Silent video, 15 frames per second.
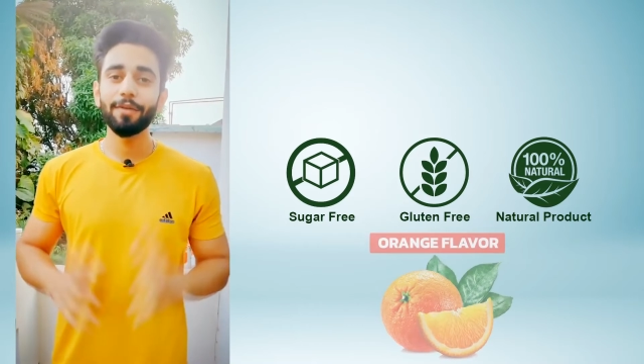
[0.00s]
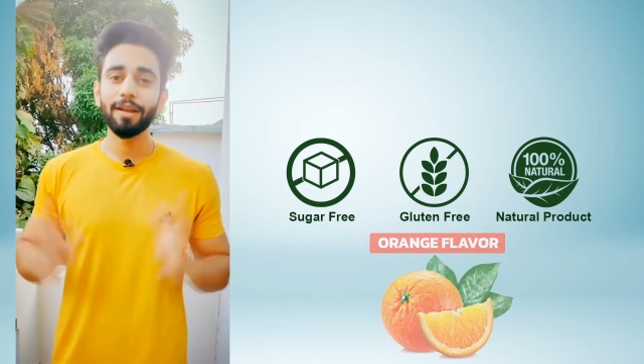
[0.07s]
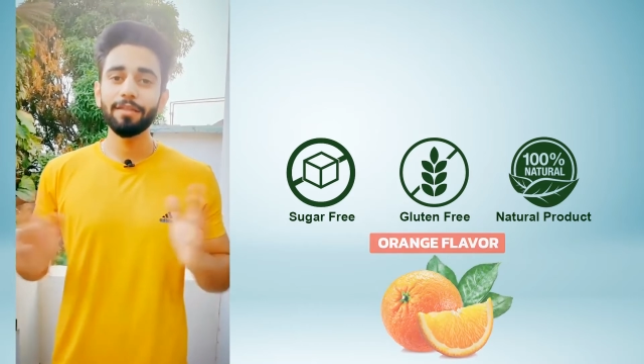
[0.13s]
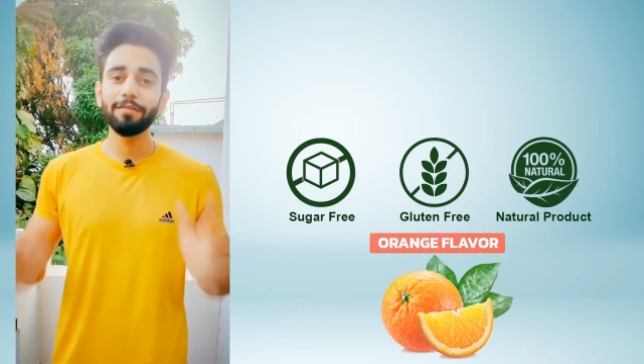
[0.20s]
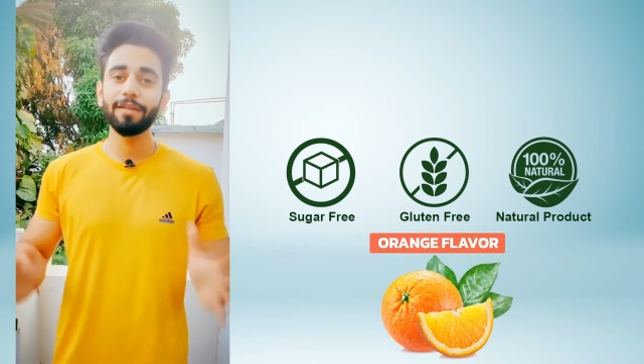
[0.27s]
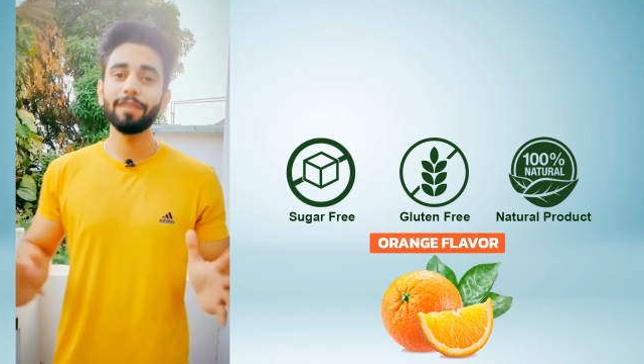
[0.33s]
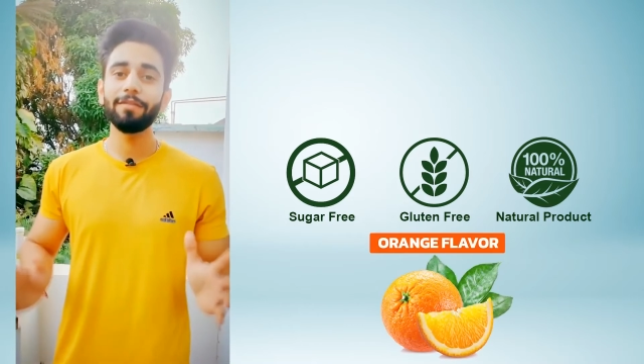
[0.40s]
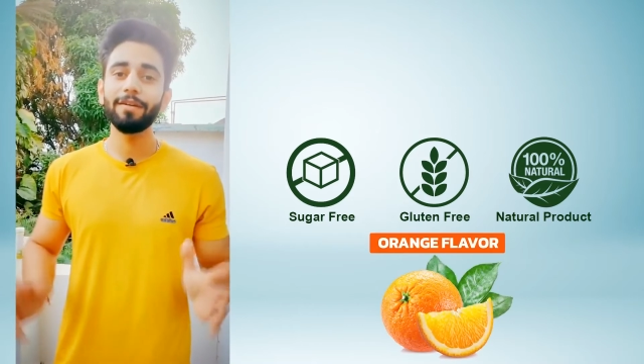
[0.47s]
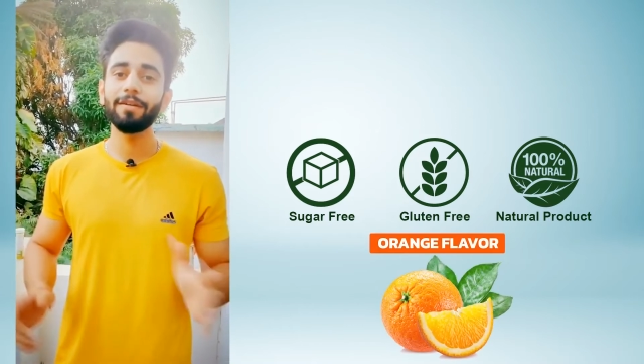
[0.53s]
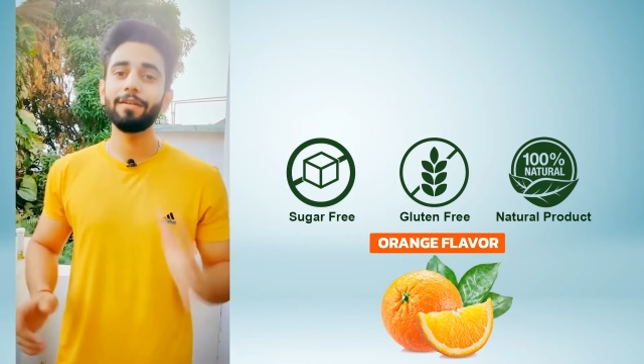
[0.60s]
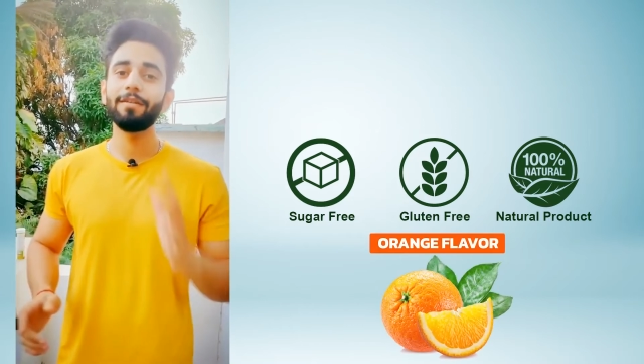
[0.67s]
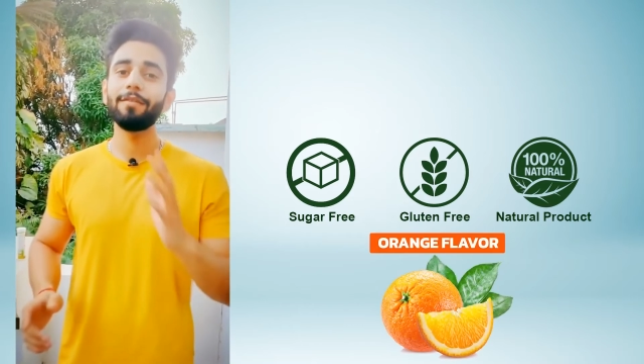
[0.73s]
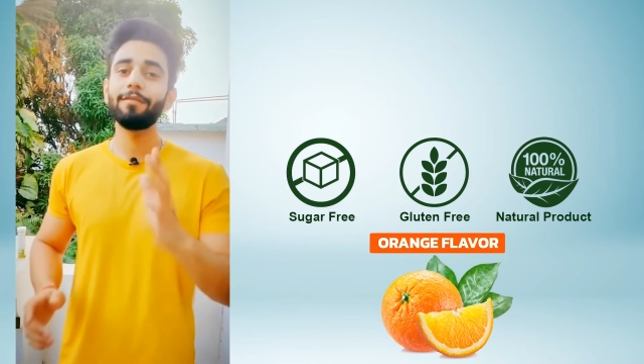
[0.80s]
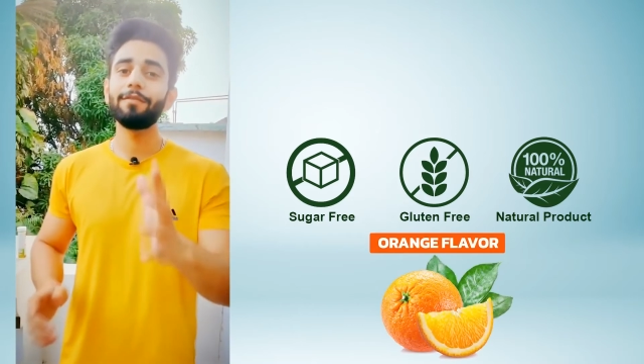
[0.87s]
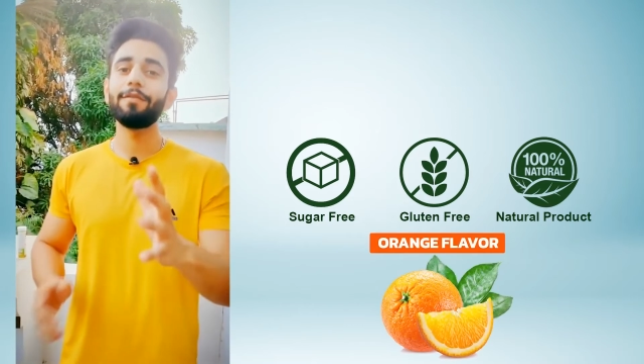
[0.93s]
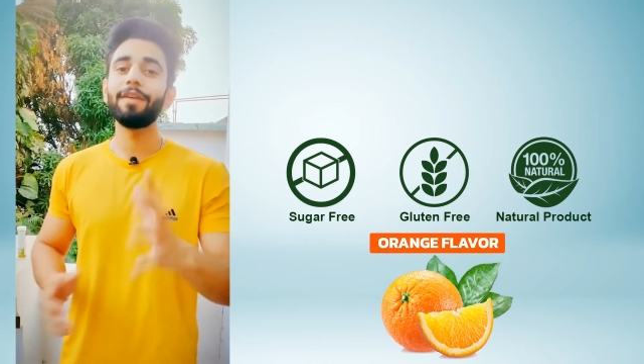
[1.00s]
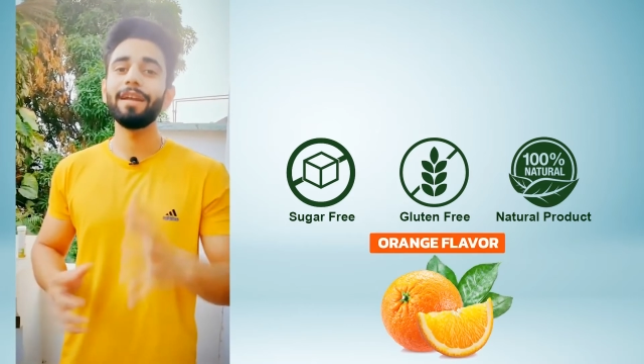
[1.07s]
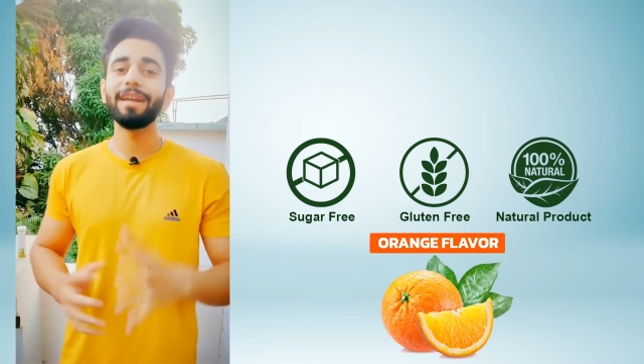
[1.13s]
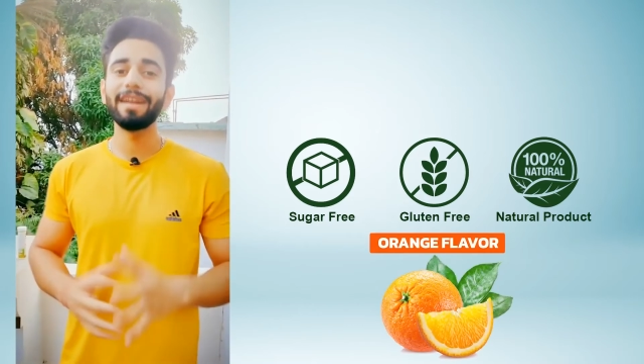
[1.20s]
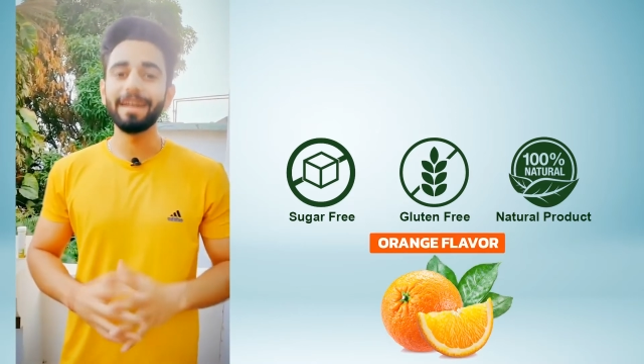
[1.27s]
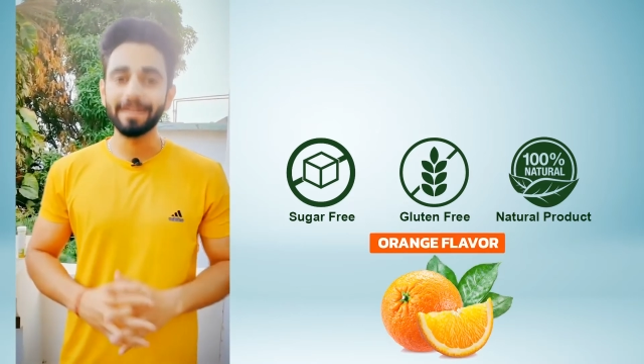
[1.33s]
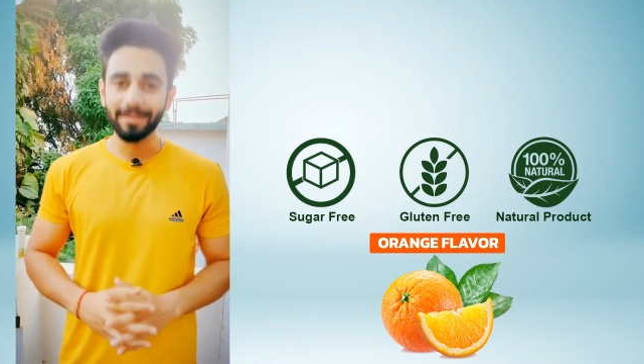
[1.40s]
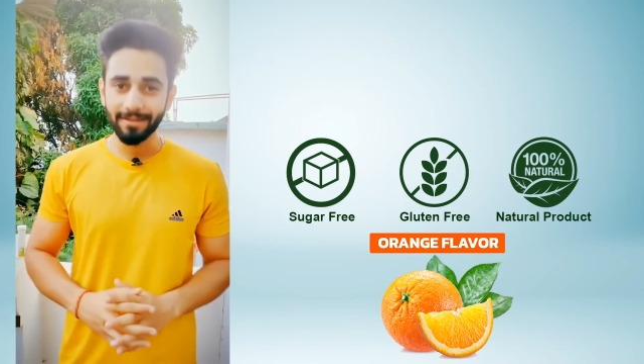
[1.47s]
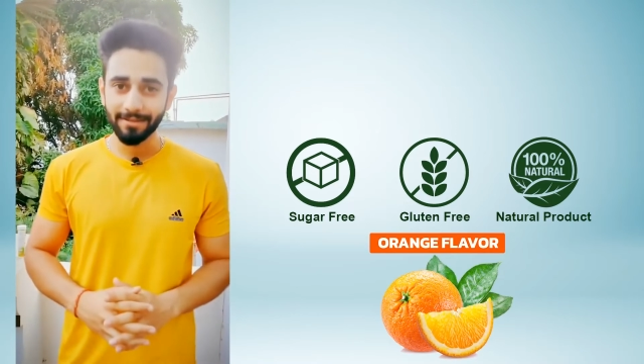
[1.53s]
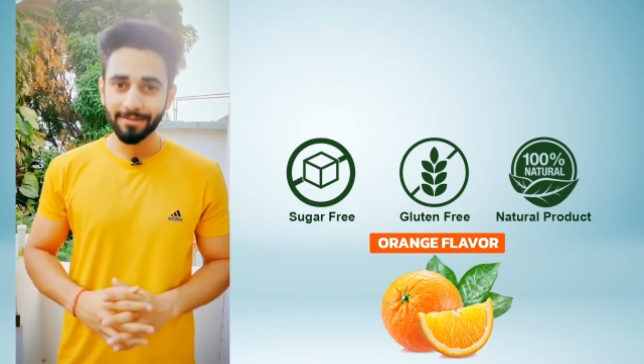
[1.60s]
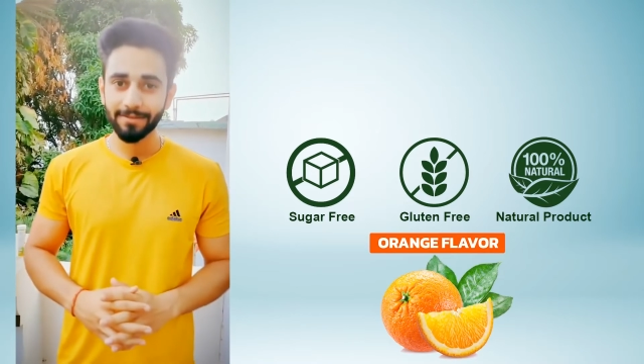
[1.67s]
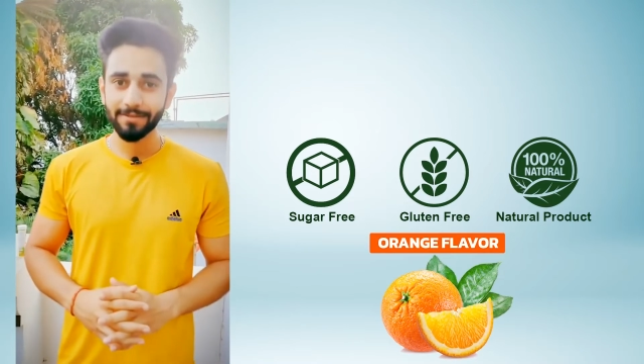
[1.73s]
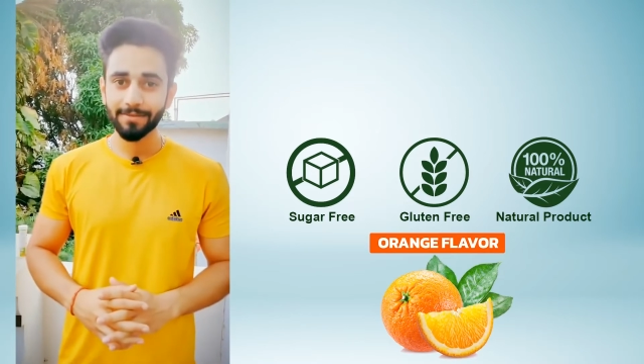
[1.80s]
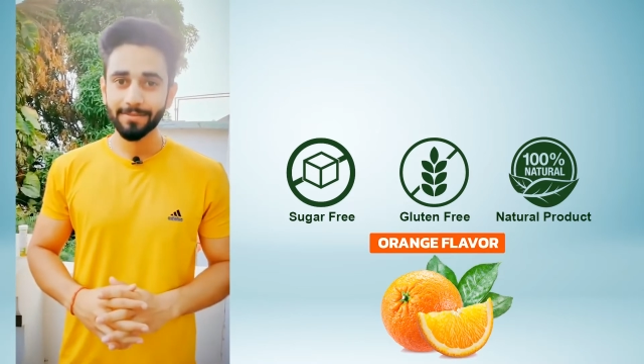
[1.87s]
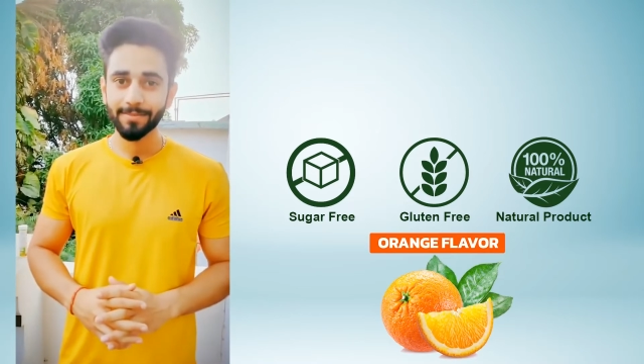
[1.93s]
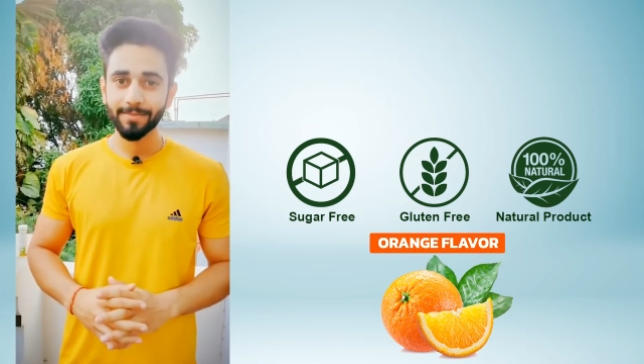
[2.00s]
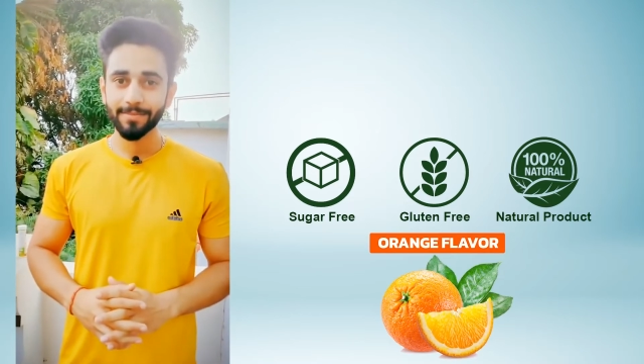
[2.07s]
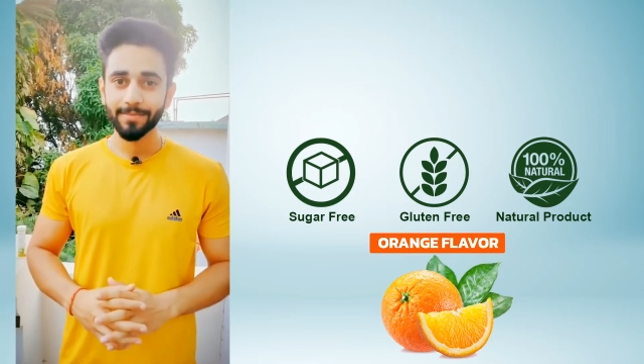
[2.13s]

orange flavor for a great taste.